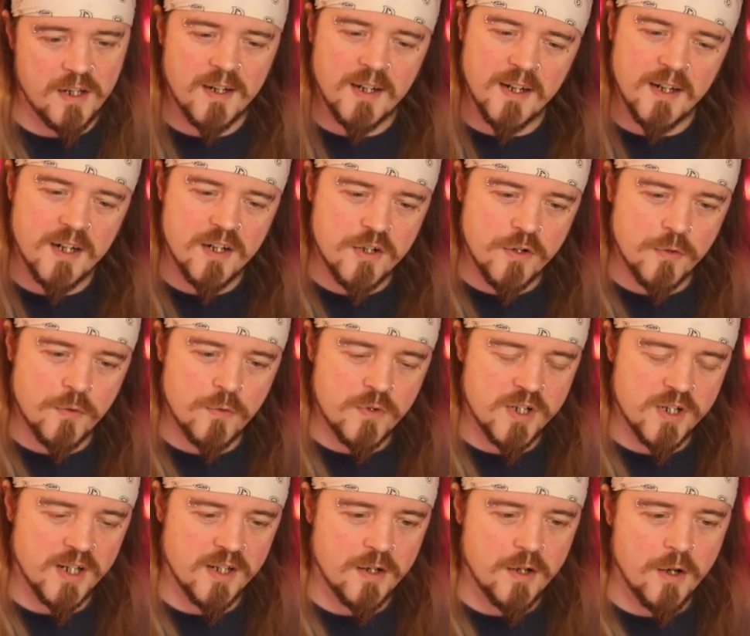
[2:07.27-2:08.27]
can indulge
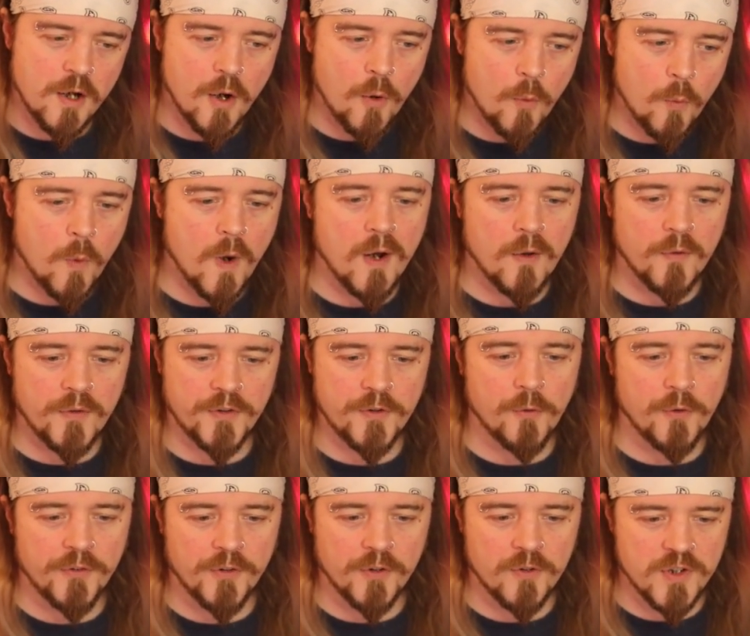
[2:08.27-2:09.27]
in whilst
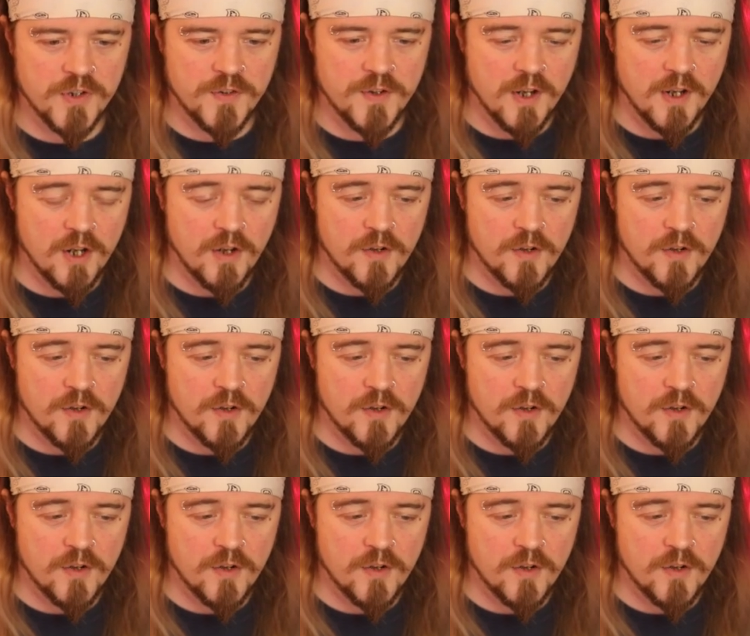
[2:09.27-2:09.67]
also just